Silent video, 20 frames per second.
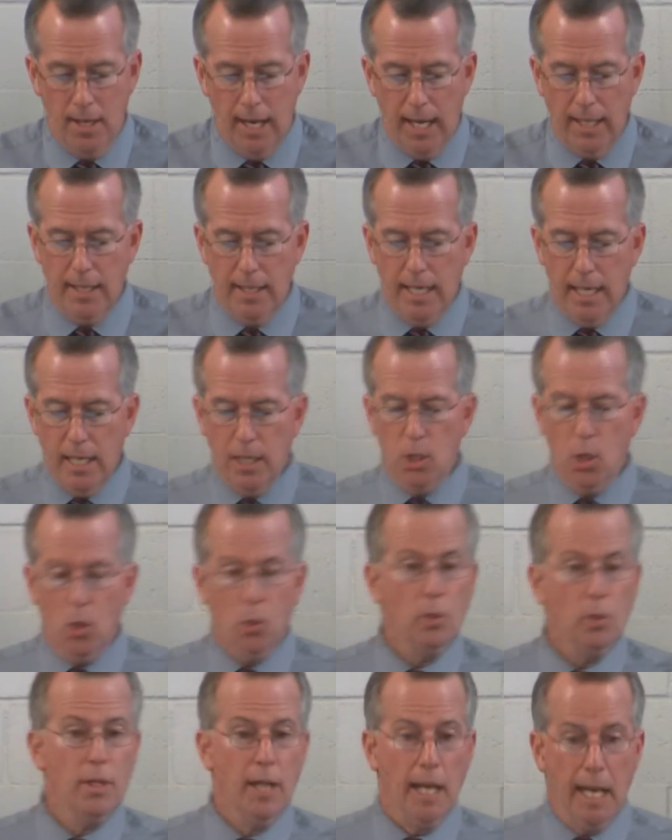And in
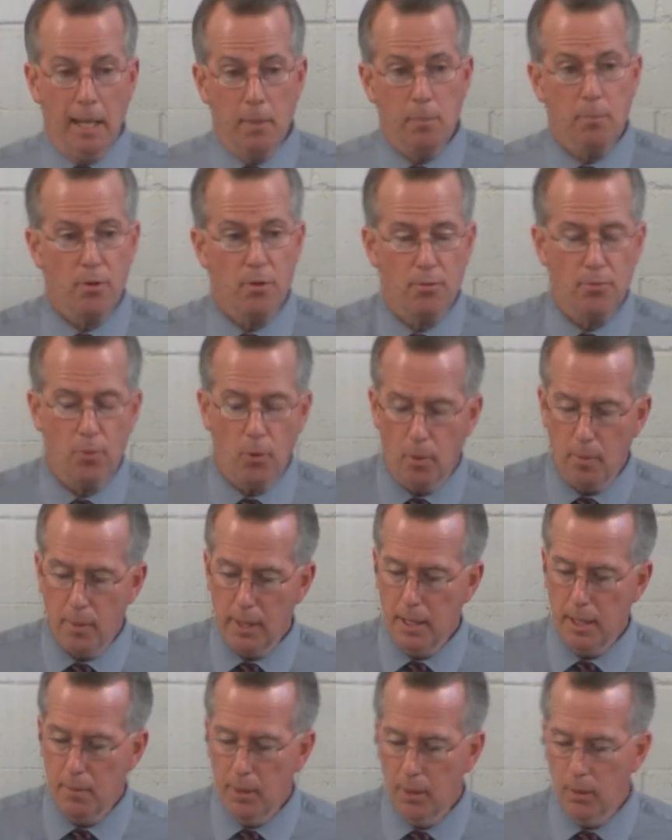your name perform
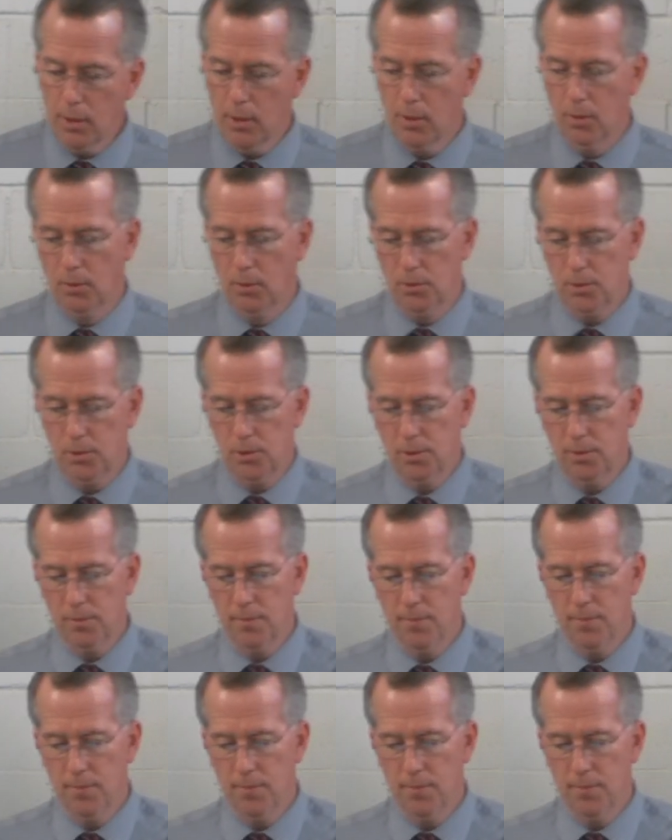many miracles?